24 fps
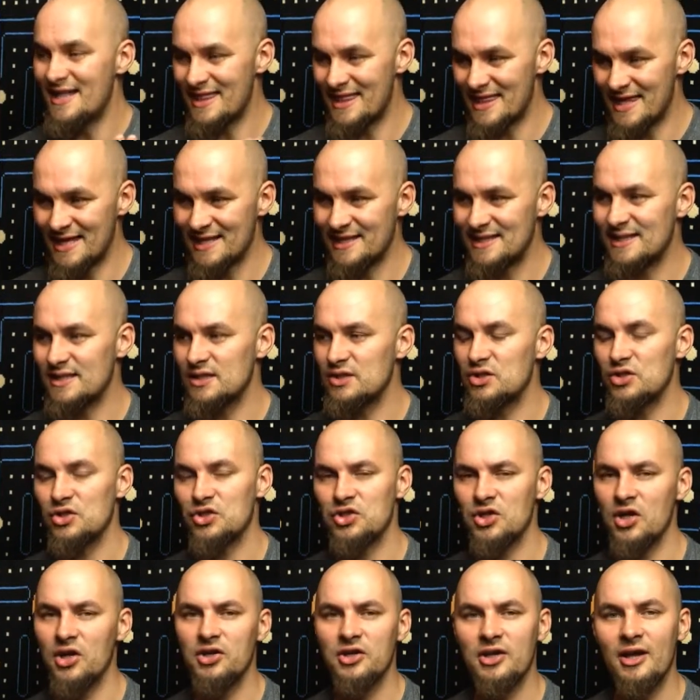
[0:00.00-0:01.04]
This is just
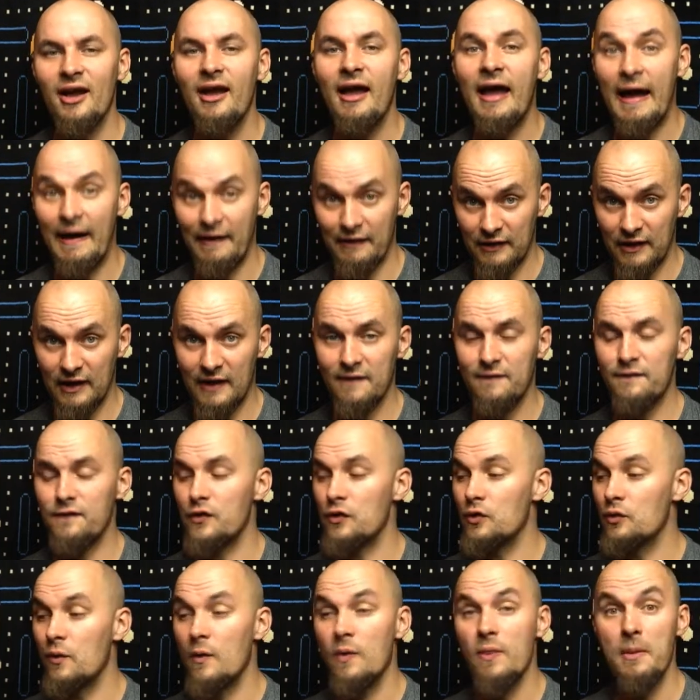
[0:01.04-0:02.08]
showing you how to get
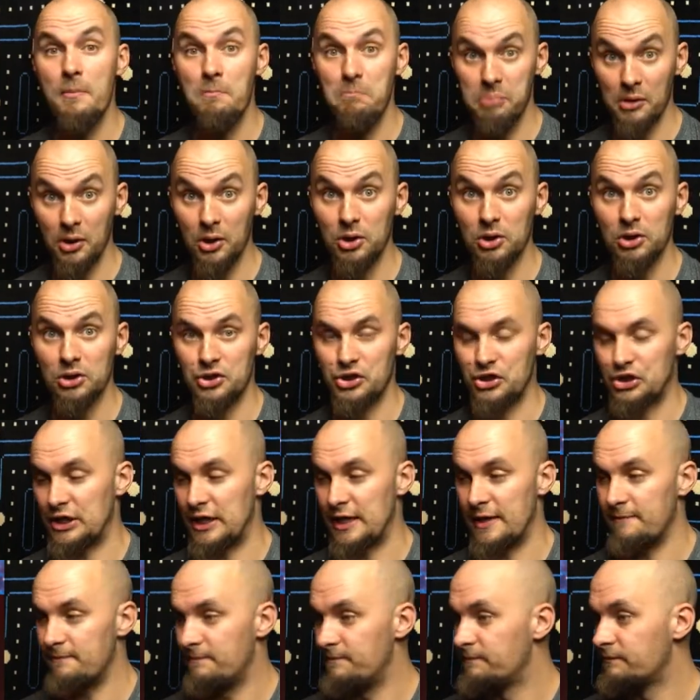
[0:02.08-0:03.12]
through the
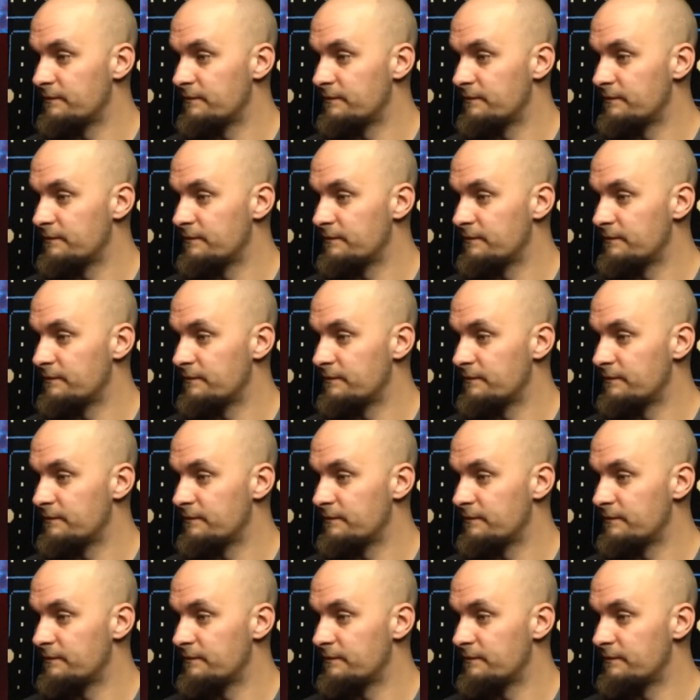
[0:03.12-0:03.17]
bullshit.